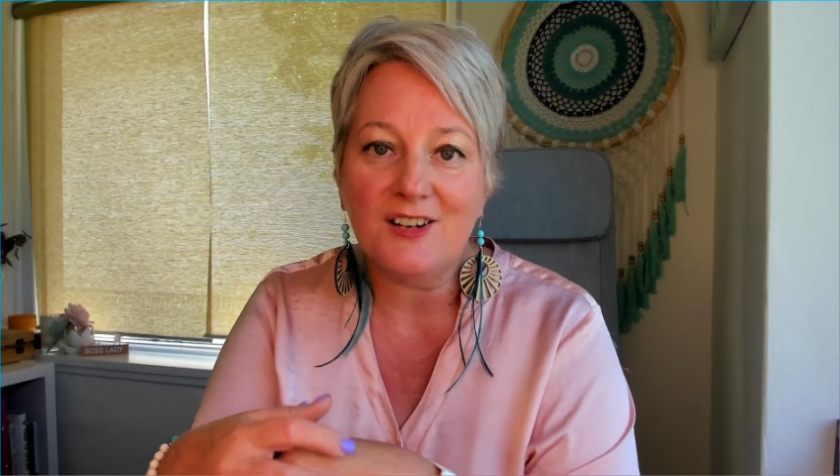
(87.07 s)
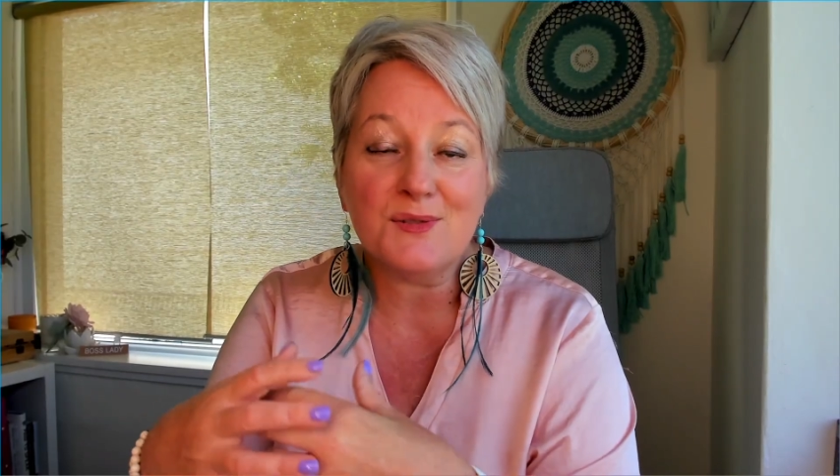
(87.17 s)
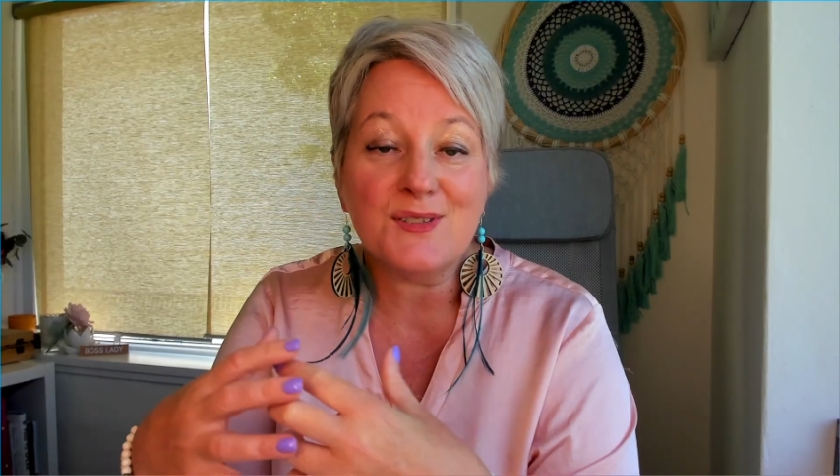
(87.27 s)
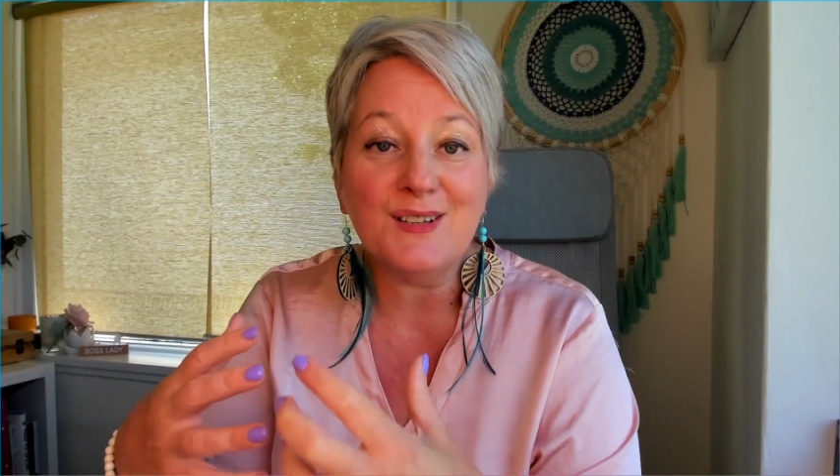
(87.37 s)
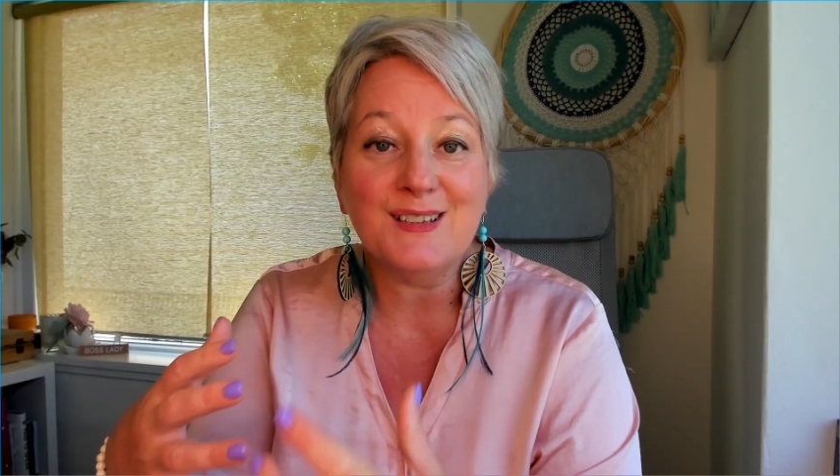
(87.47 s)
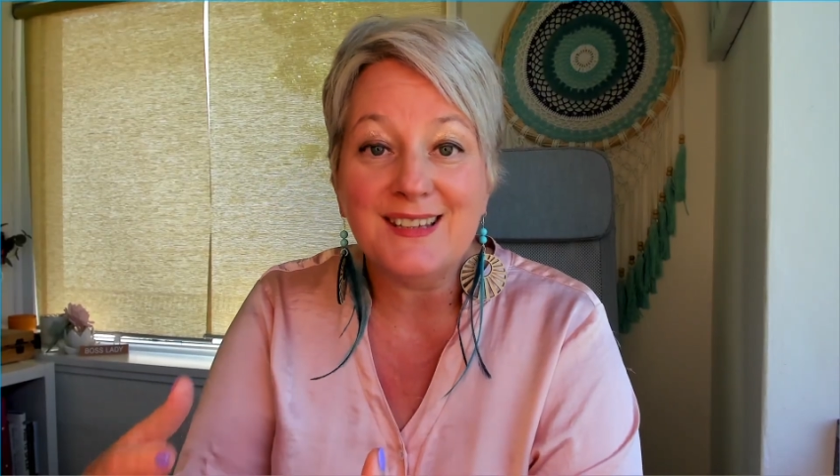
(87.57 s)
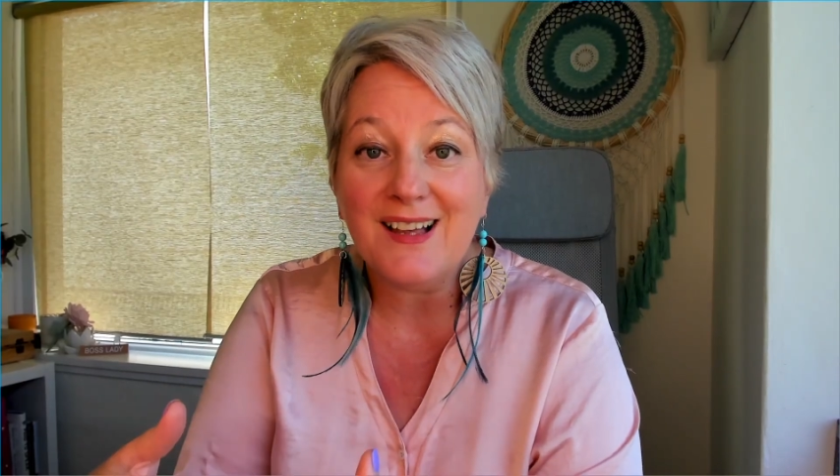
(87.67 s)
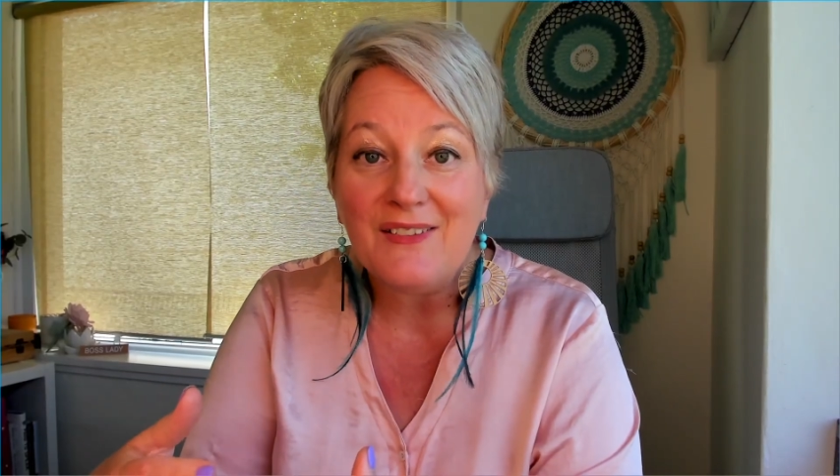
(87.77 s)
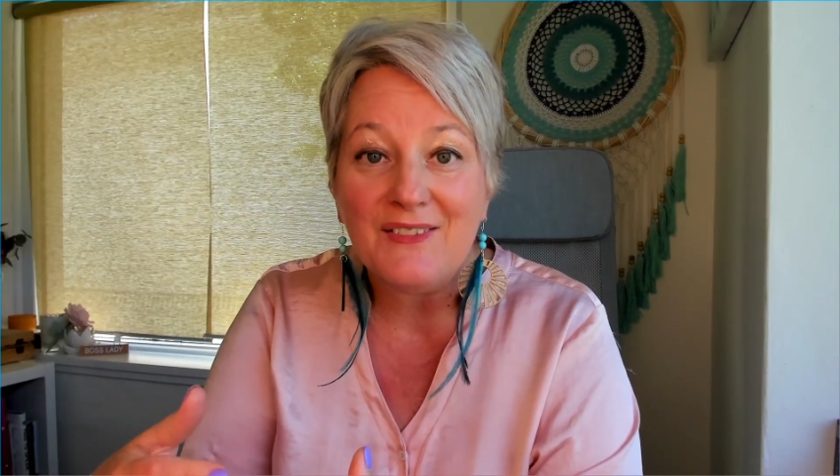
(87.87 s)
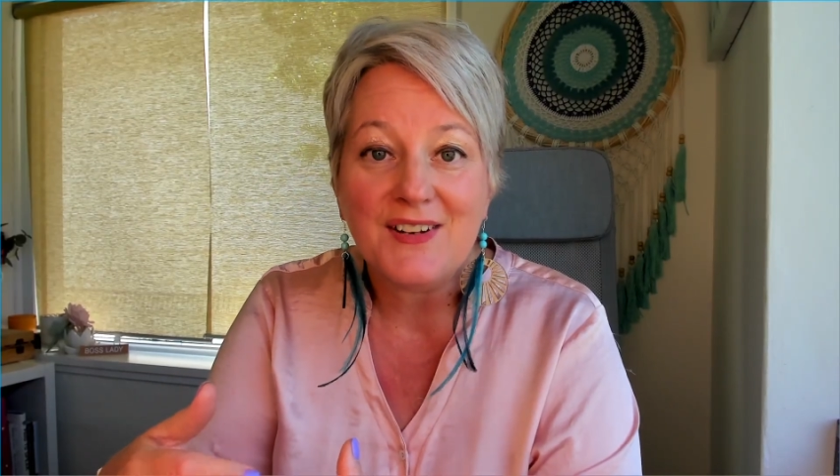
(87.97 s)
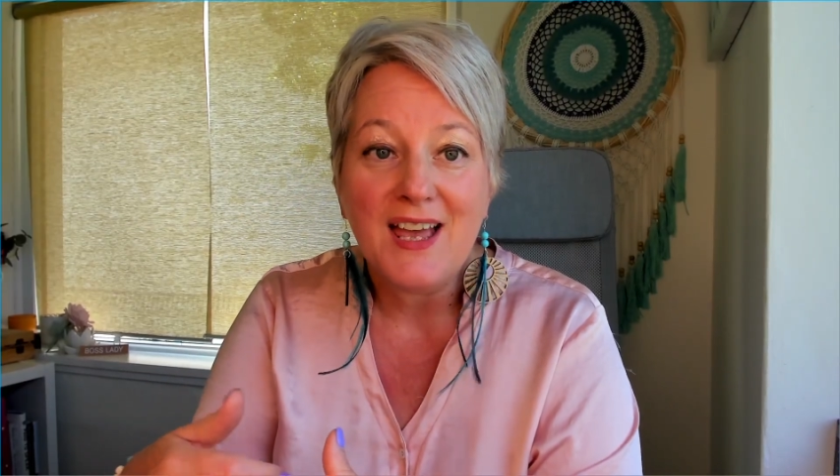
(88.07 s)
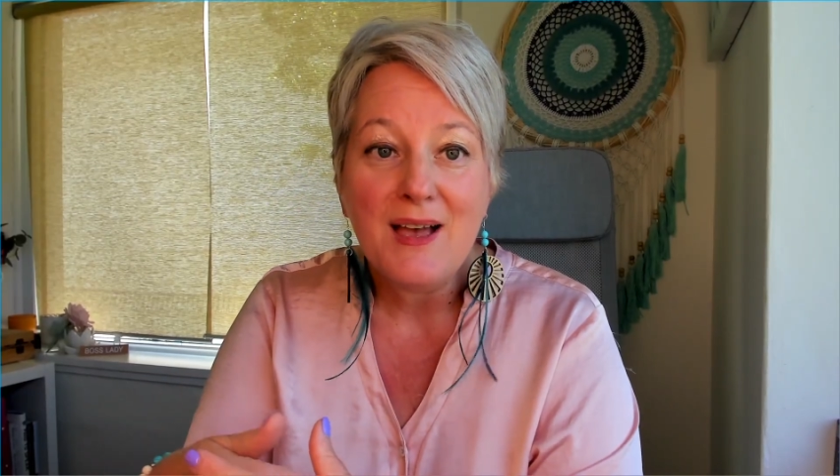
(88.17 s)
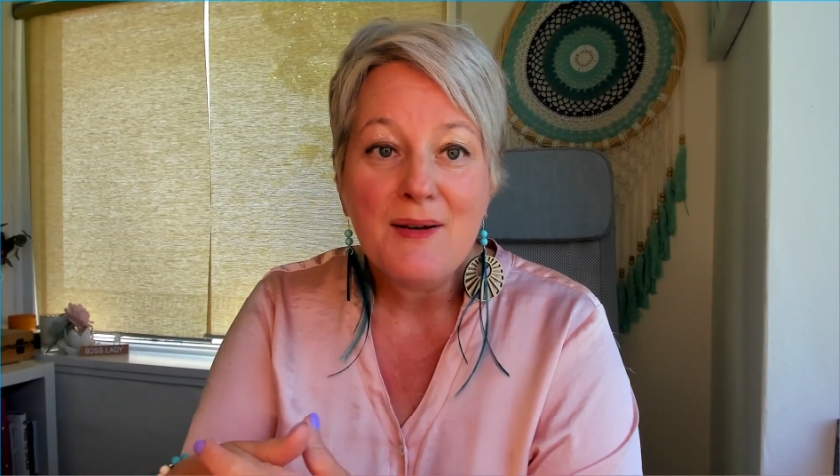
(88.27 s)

I also love